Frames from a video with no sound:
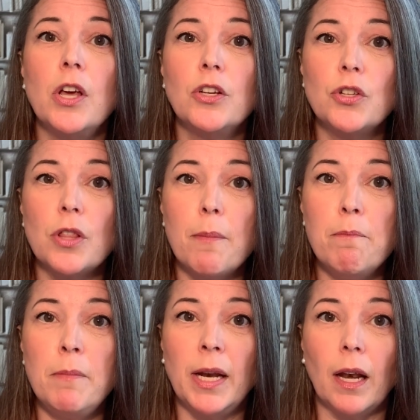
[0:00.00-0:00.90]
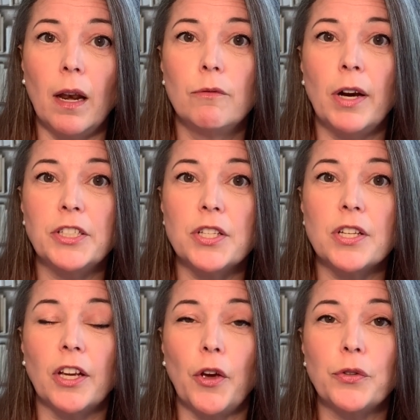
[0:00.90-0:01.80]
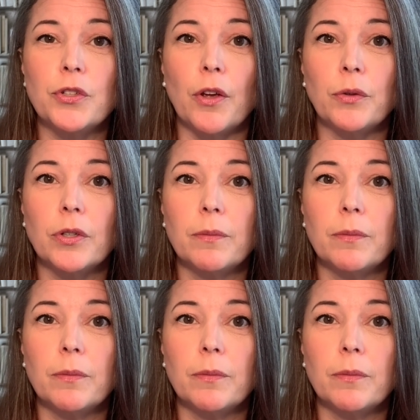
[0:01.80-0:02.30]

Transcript: to the middle register ghost note.